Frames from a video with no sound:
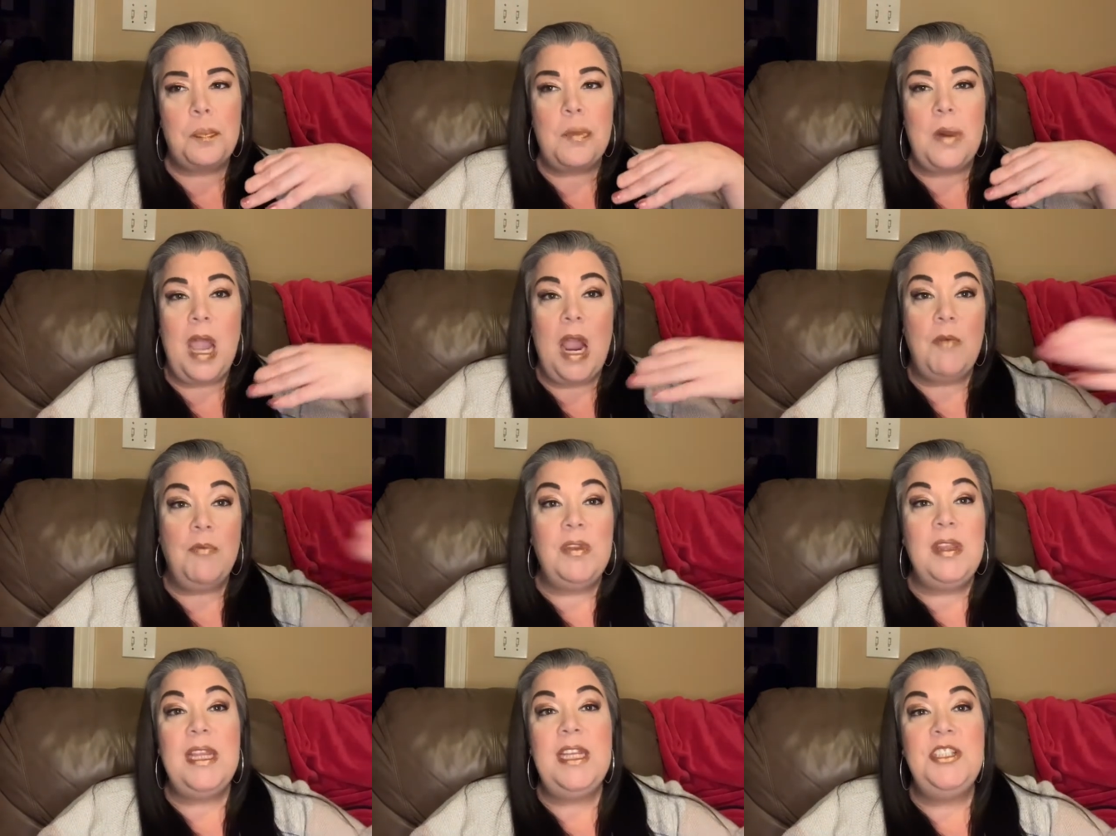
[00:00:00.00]
I
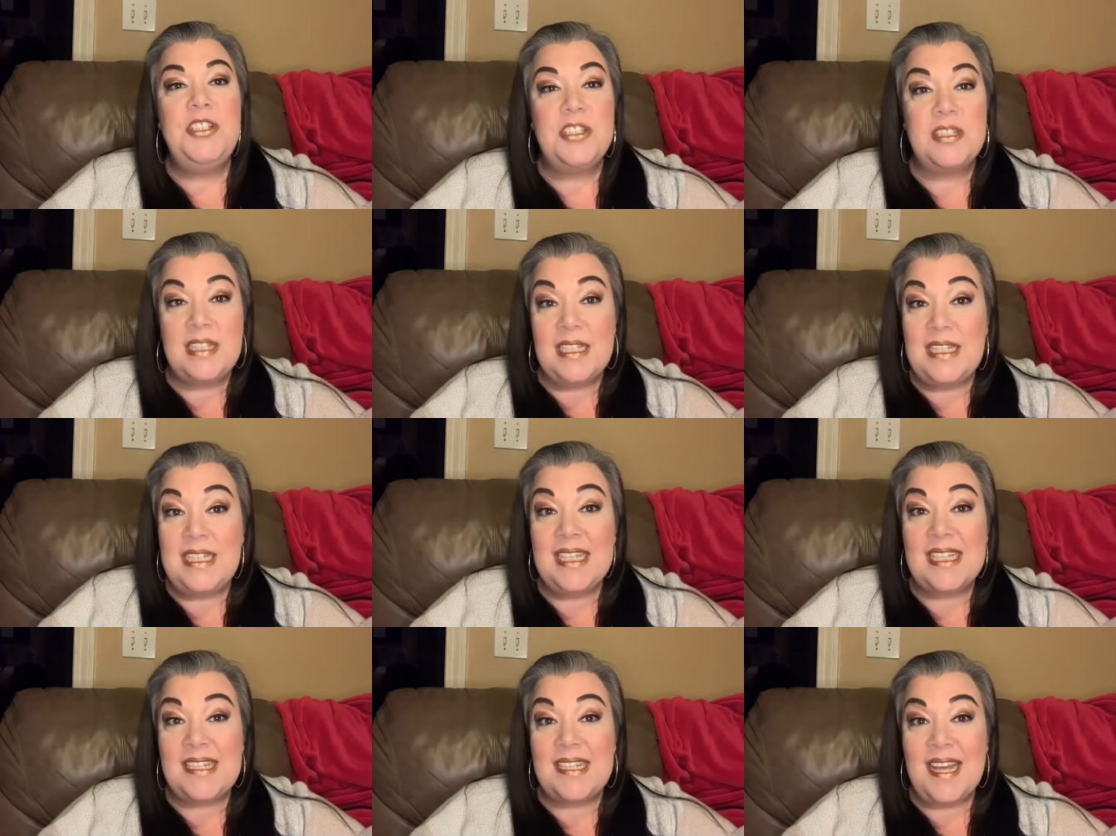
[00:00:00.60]
really took the
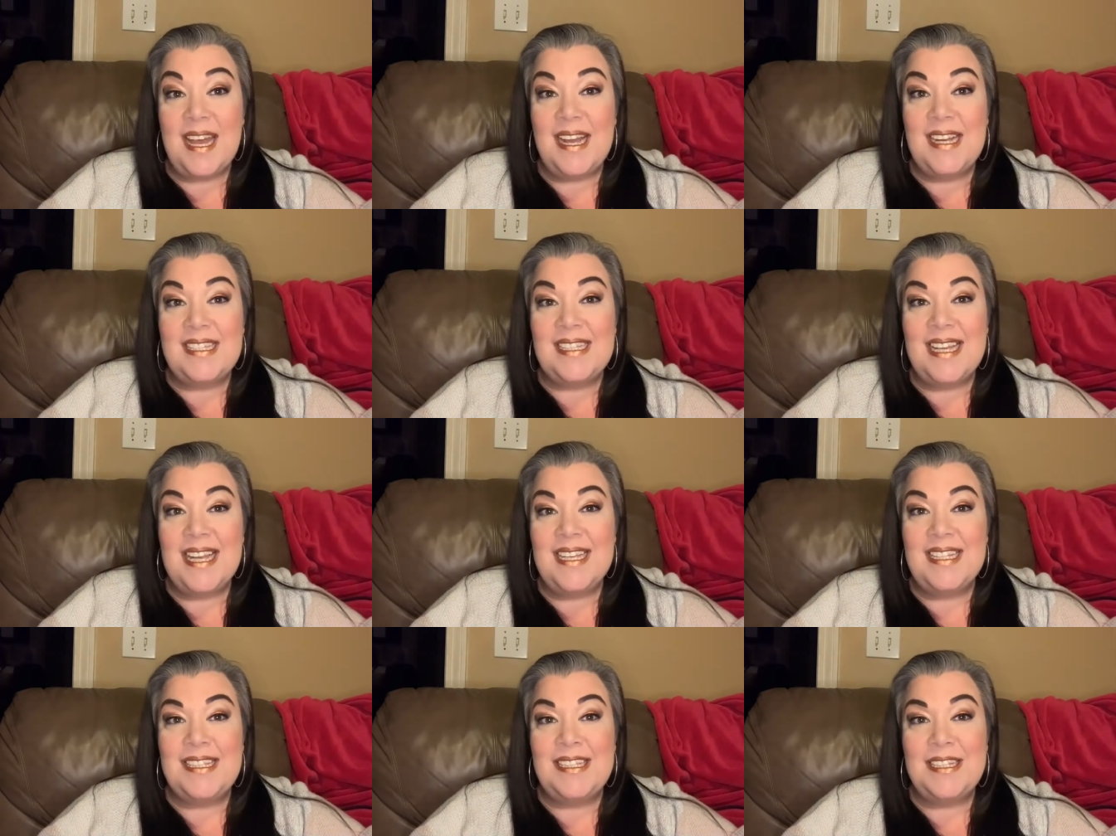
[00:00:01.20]
dislikes
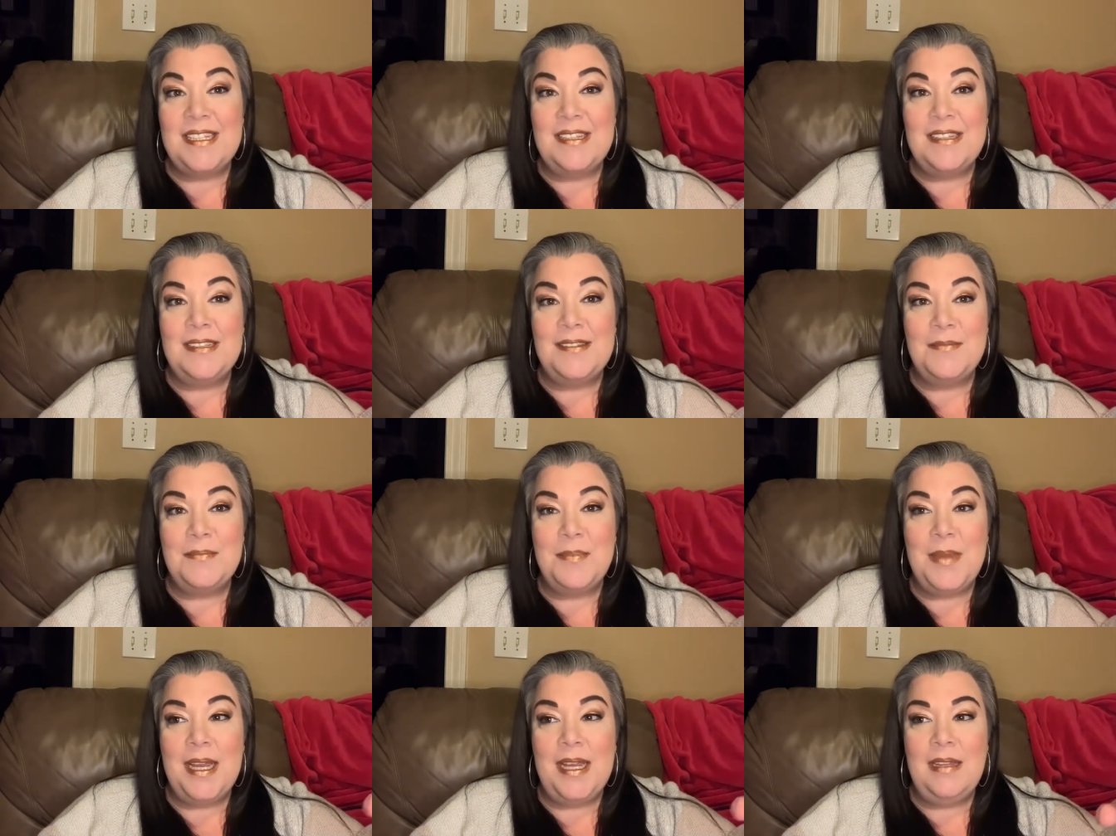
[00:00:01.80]
as to
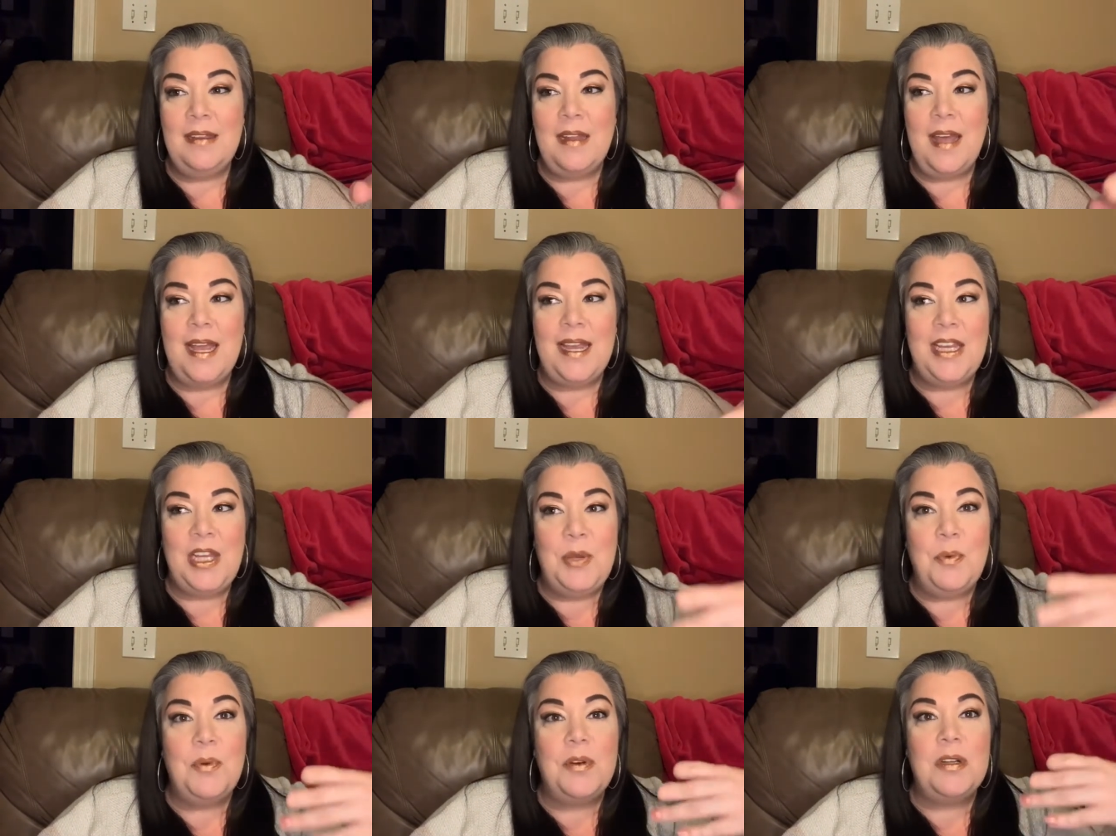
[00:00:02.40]
mean
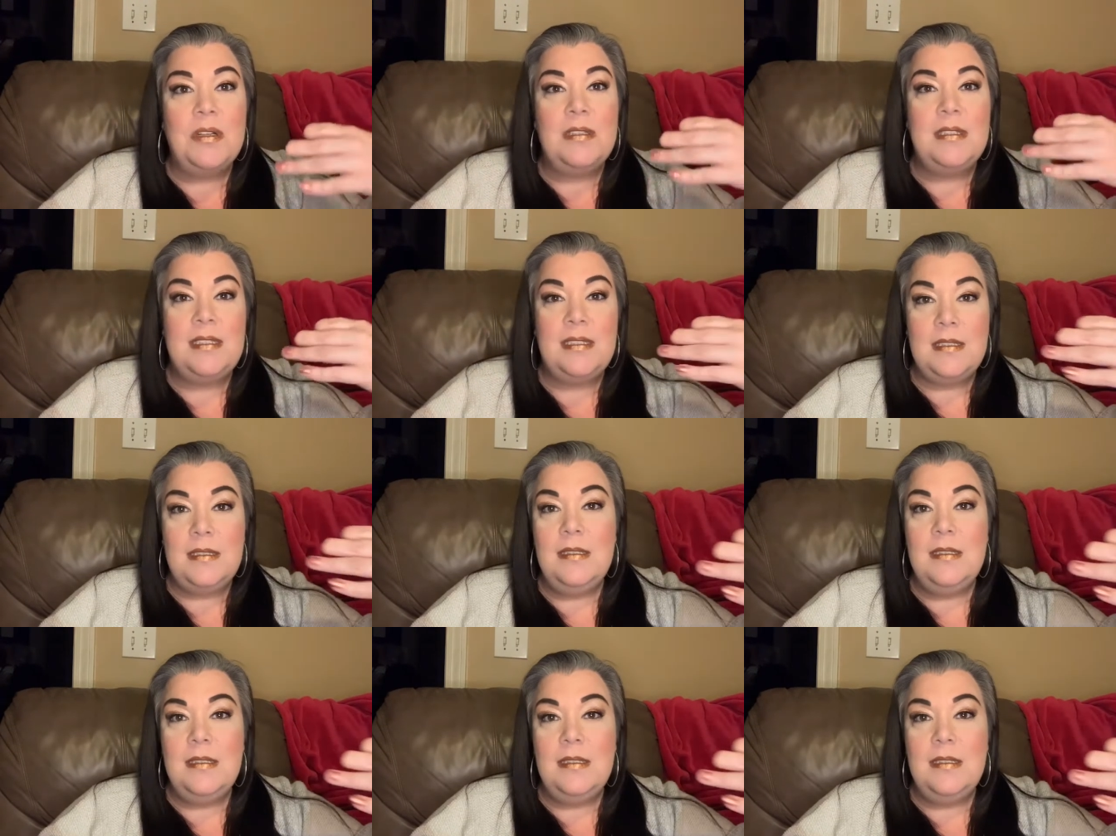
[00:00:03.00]
like you were,